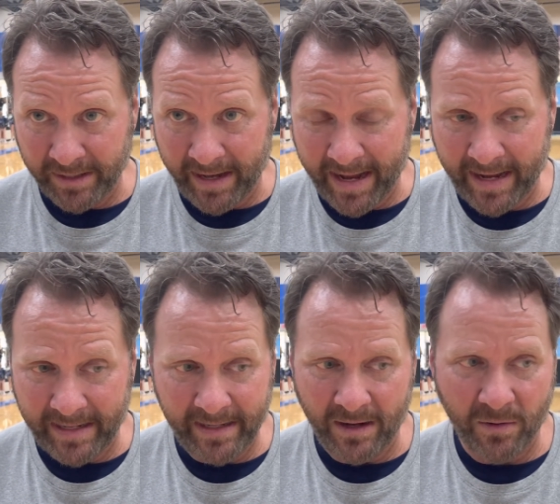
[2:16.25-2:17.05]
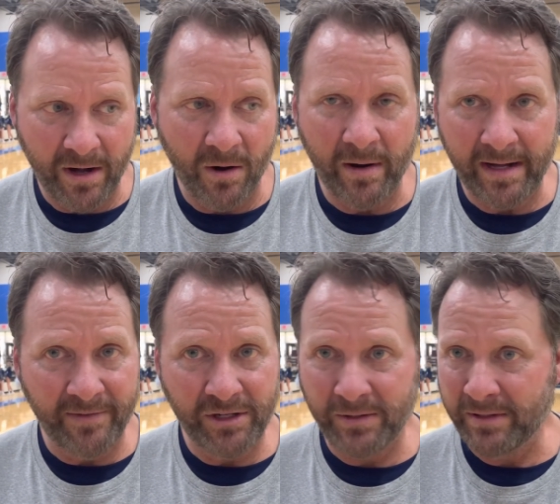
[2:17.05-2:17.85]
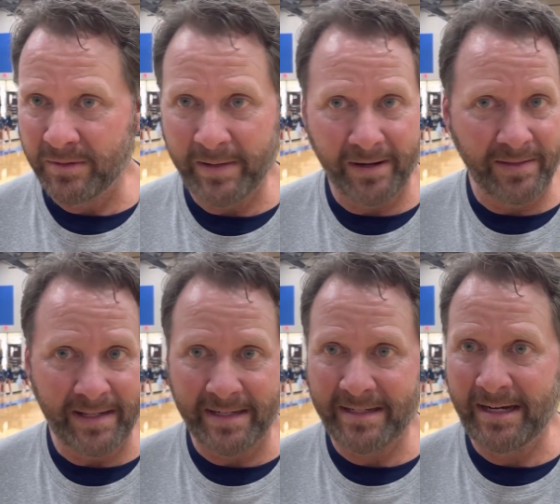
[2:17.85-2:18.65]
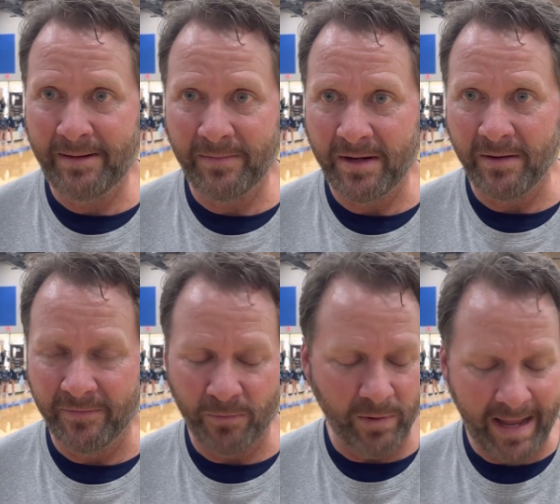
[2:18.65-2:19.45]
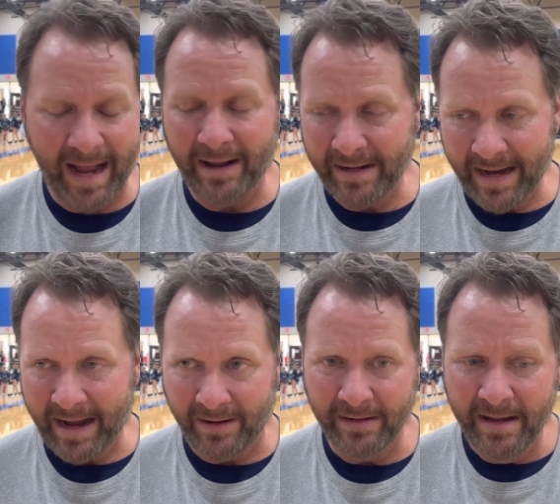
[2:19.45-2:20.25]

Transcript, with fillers: And you know, no individual is bigger than this team, no, without a doubt.